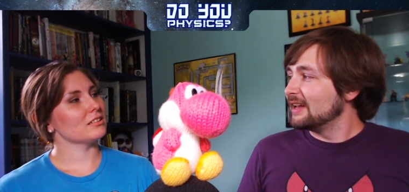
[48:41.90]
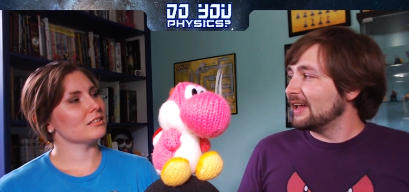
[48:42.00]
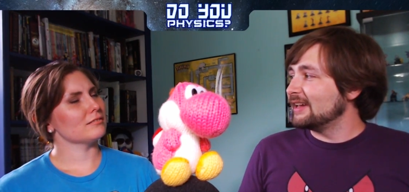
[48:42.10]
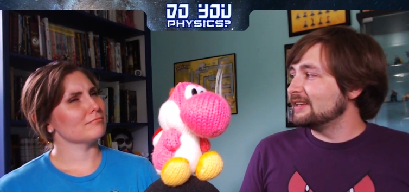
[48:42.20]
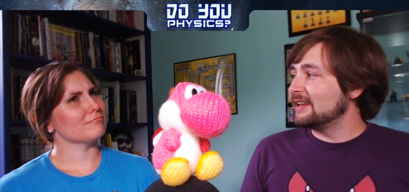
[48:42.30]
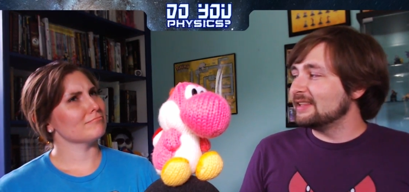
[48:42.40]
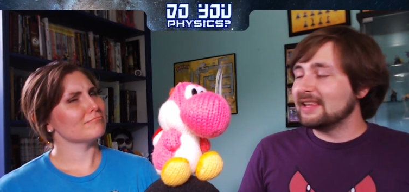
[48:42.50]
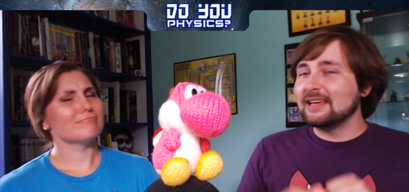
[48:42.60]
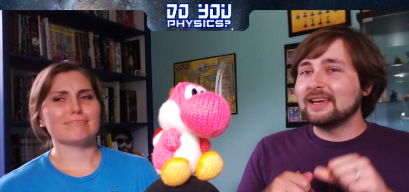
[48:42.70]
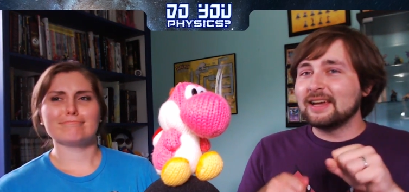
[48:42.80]
Speaker 1: and and
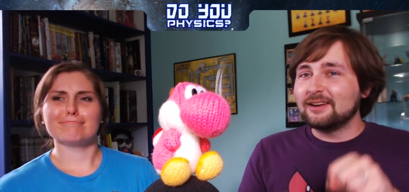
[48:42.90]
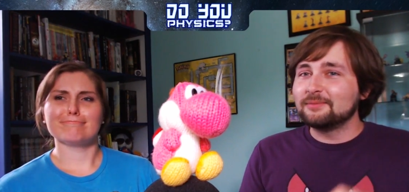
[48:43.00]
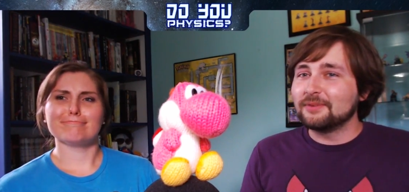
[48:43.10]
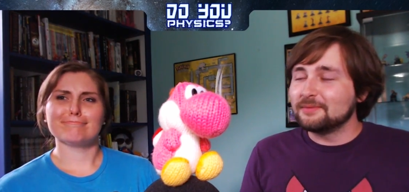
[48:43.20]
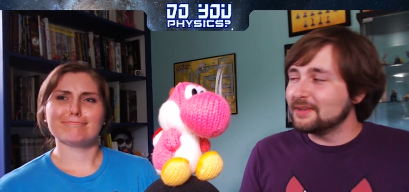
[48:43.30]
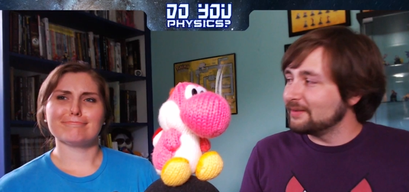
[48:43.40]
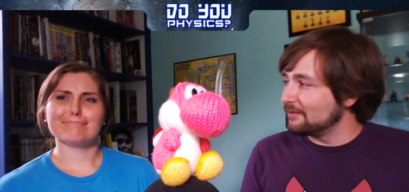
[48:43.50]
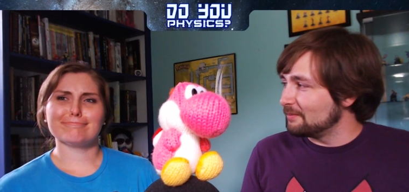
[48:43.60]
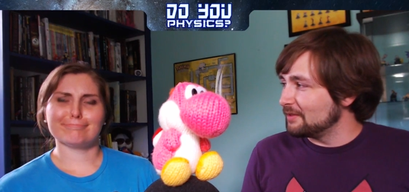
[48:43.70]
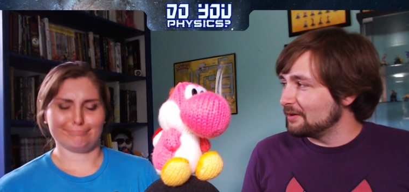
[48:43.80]
they get them from
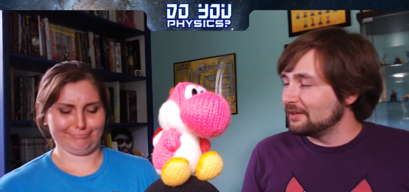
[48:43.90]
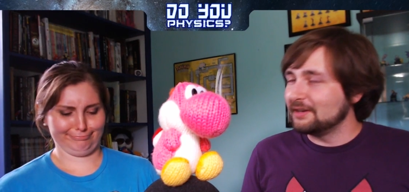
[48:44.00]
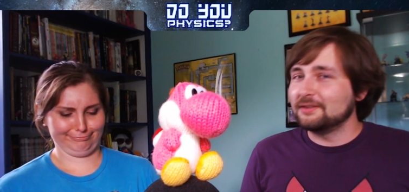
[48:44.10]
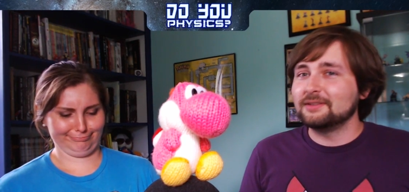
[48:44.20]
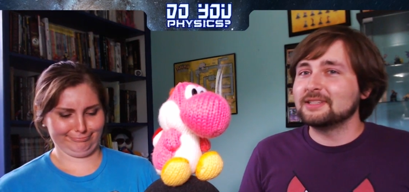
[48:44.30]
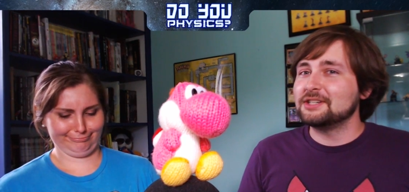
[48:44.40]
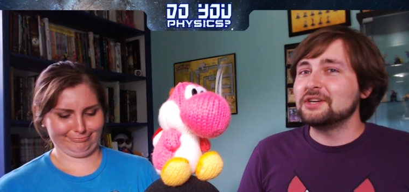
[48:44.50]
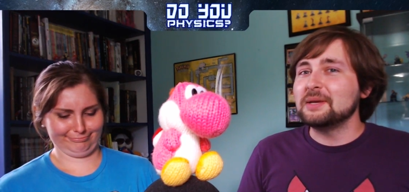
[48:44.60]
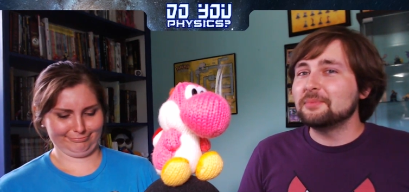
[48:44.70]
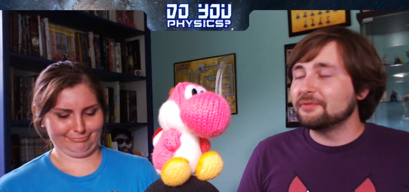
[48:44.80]
from their little
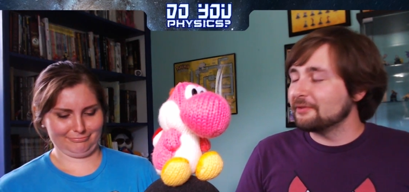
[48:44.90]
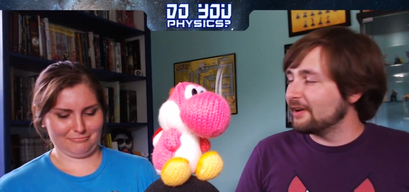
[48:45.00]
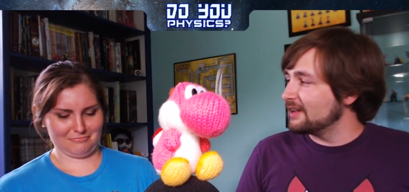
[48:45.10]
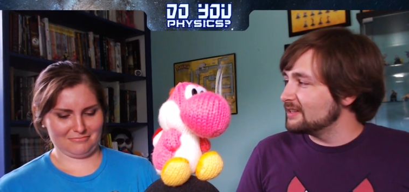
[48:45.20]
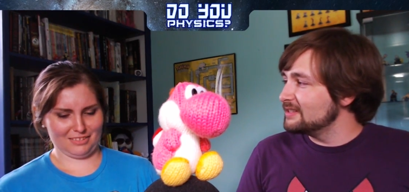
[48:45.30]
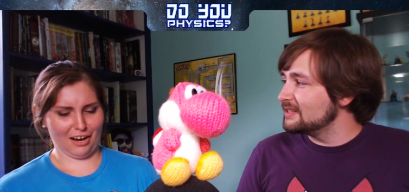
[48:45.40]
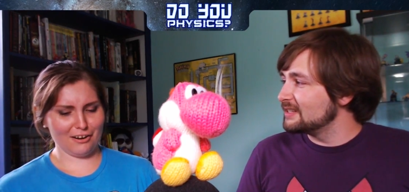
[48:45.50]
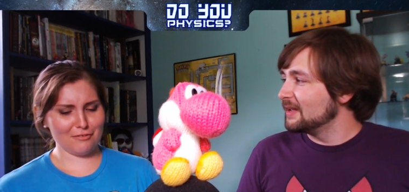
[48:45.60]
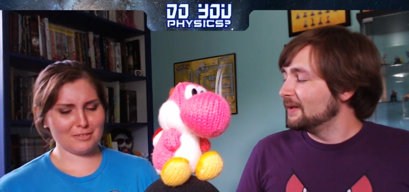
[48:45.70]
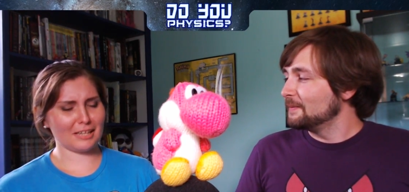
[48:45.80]
sheep friends.
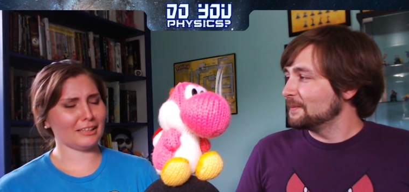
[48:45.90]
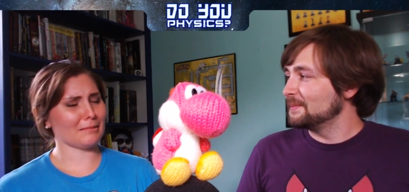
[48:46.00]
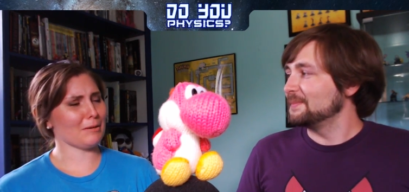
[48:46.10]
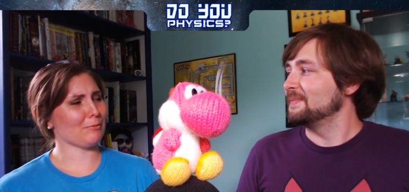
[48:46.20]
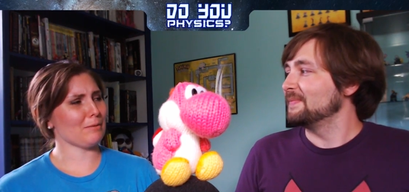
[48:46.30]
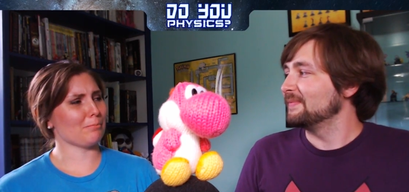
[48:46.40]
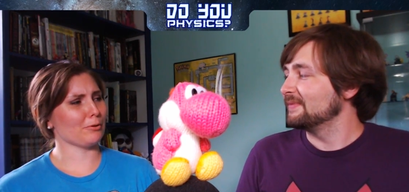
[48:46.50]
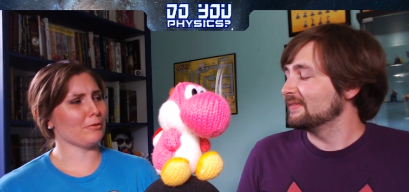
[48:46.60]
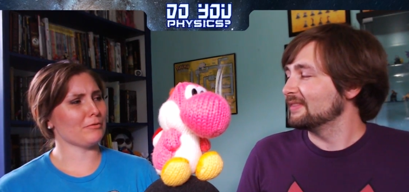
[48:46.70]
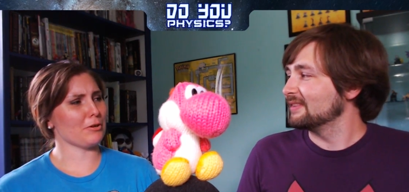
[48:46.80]
Are you
Speaker 2: telling me we
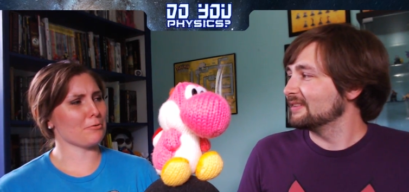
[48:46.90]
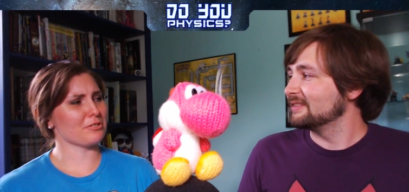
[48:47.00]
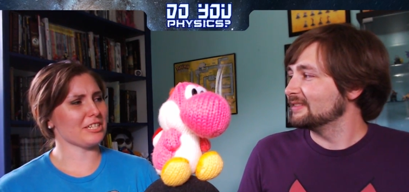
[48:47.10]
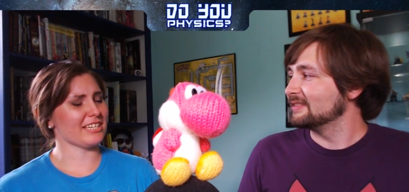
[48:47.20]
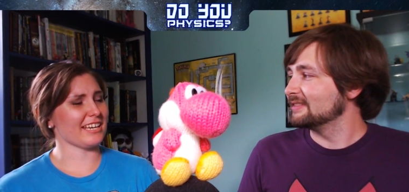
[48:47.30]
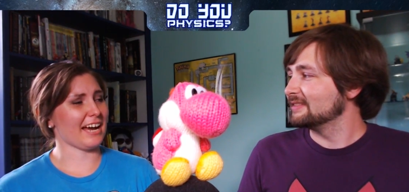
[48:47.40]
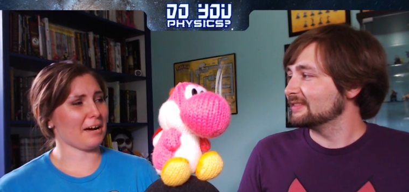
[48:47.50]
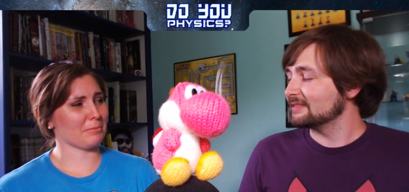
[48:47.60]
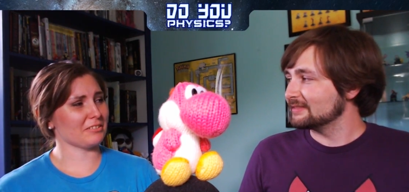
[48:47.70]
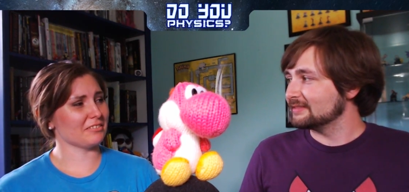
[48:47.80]
proved Yoshi can
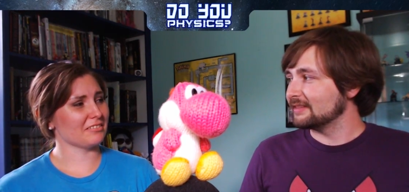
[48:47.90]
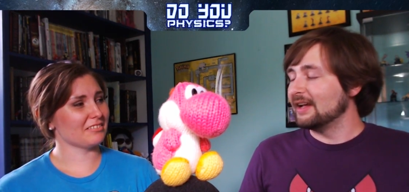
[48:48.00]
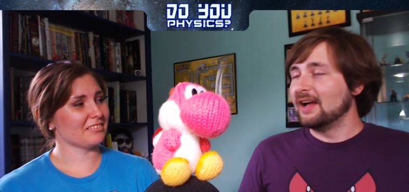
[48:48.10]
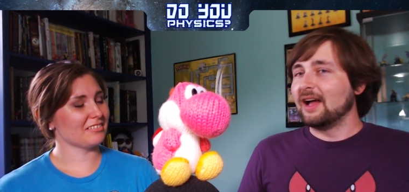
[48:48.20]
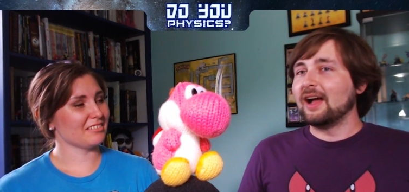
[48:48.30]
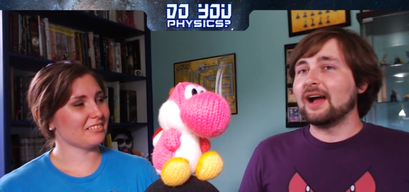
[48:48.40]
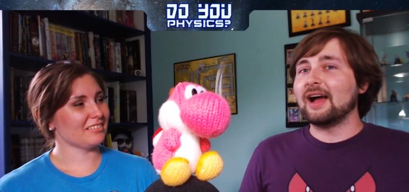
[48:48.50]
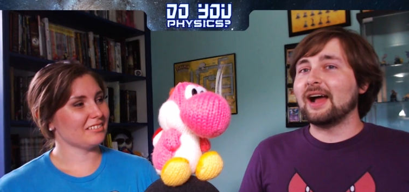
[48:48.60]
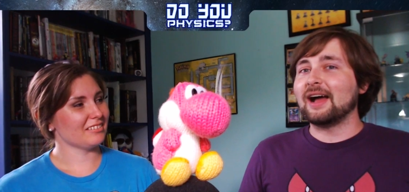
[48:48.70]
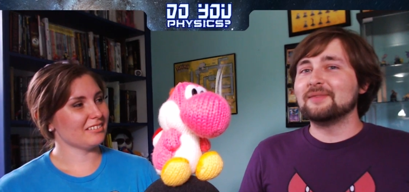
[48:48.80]
happen?
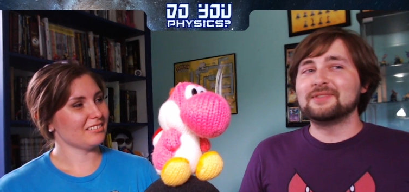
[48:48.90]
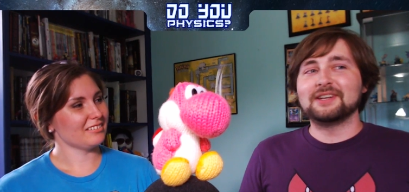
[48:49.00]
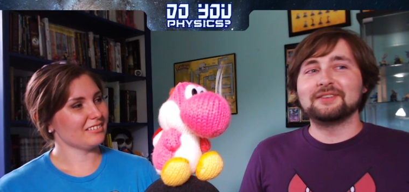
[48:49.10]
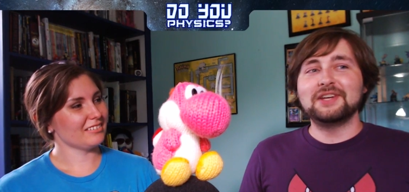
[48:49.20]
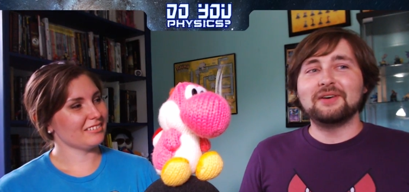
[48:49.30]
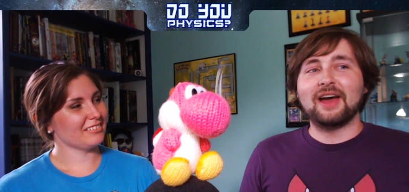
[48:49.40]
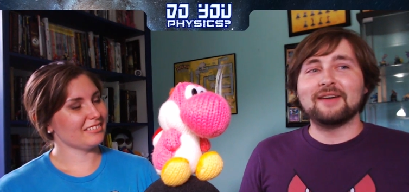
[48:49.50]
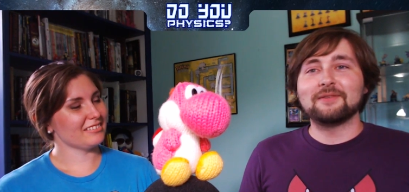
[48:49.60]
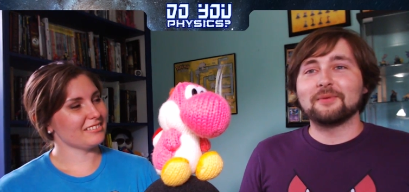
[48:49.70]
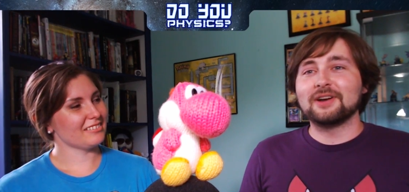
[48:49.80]
Speaker 1: I'm telling you, I
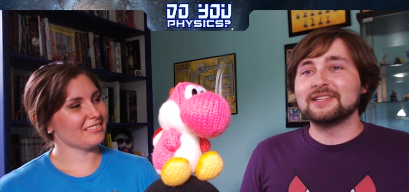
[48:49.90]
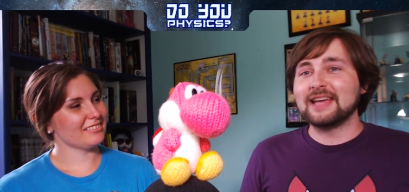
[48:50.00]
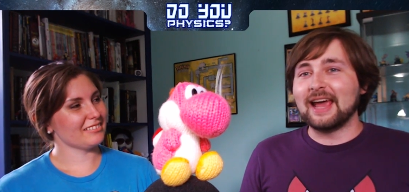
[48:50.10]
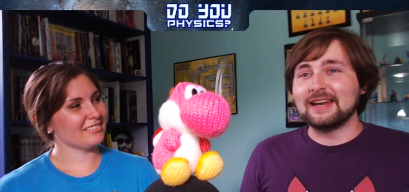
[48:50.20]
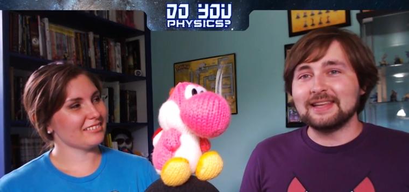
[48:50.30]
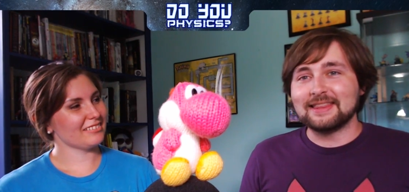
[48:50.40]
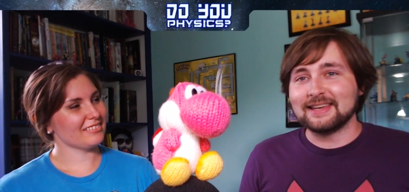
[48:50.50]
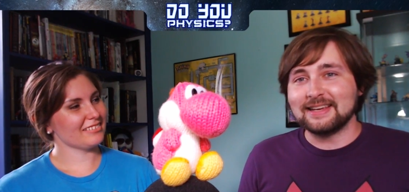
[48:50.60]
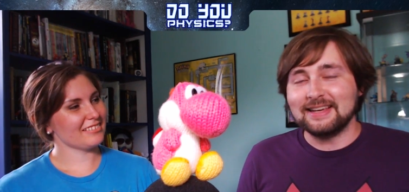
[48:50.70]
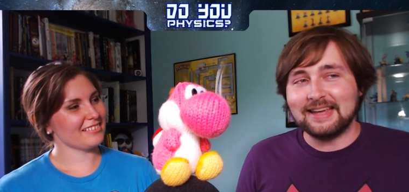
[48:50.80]
haven't run into
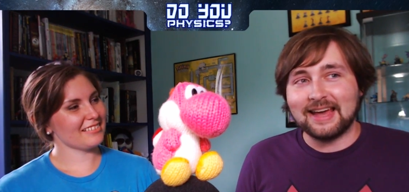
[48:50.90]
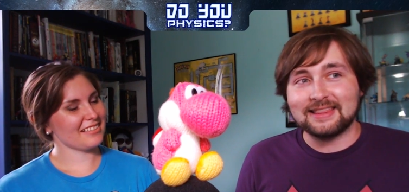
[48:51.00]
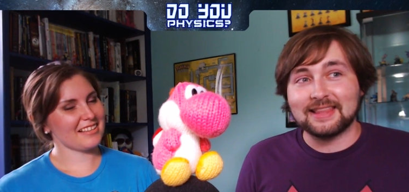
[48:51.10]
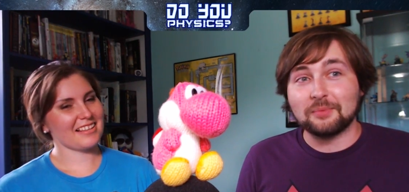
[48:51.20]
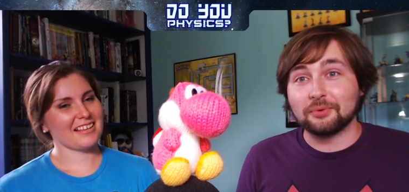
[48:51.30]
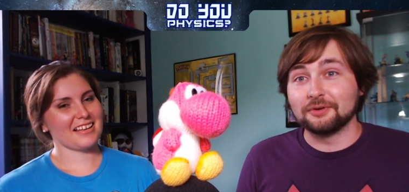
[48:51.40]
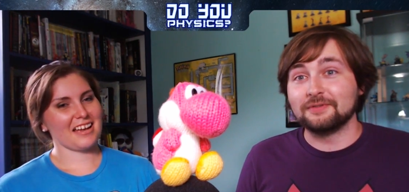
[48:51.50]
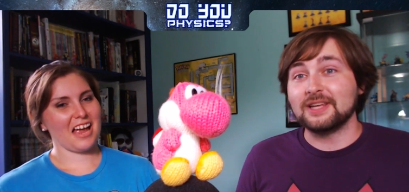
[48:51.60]
anything yet that proved